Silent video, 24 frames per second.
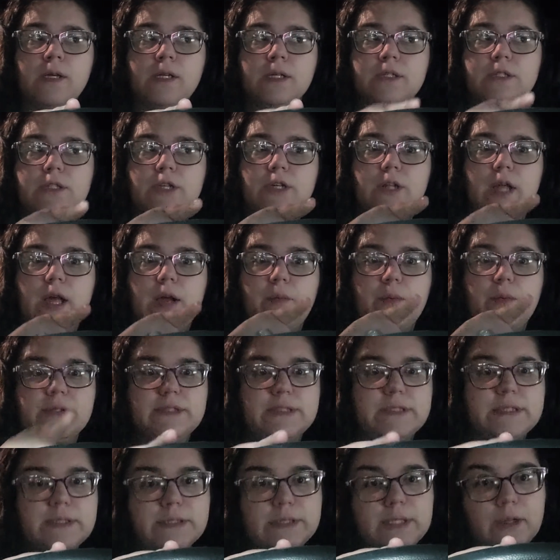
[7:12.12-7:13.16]
They're like, what's
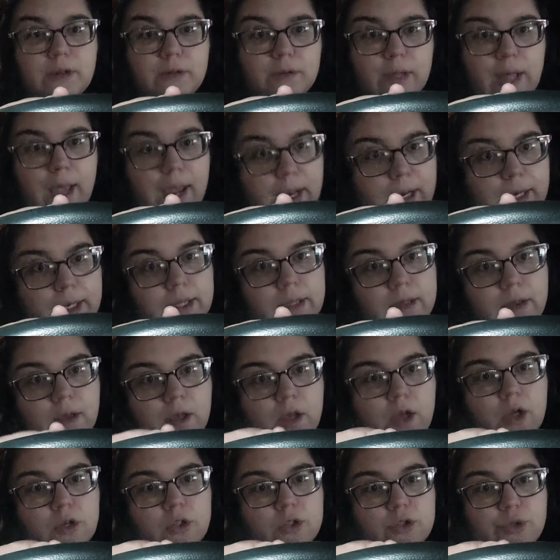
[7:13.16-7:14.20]
this little lady
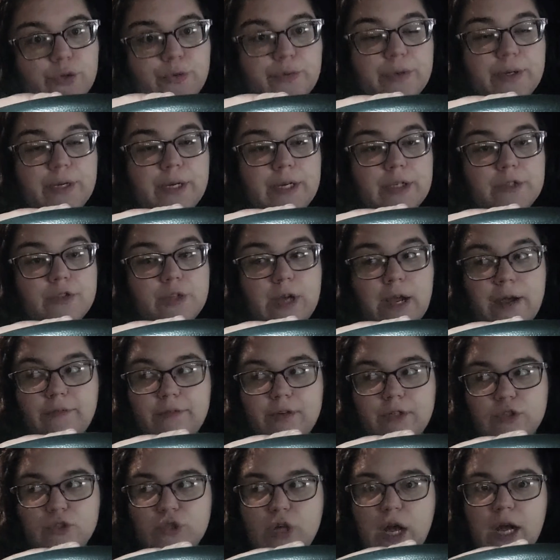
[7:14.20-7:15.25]
doing driving
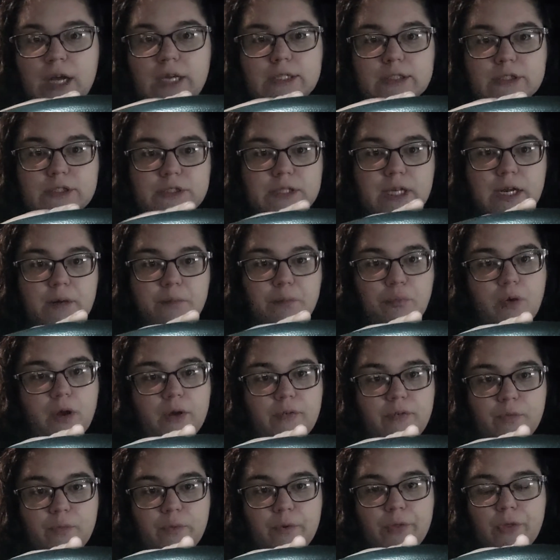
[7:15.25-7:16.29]
a truck? Has she got a
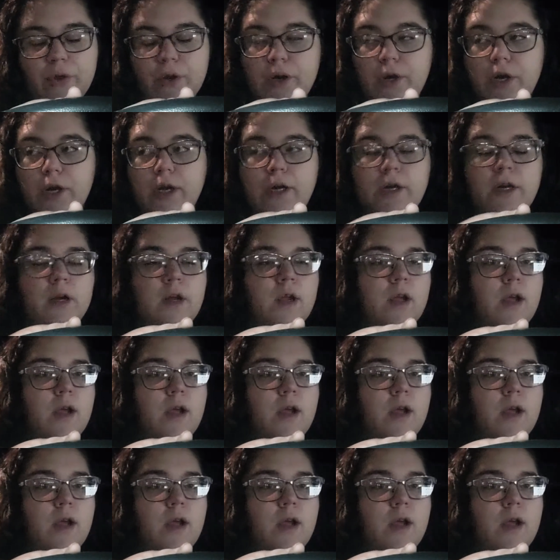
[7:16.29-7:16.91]
boyfriend with her?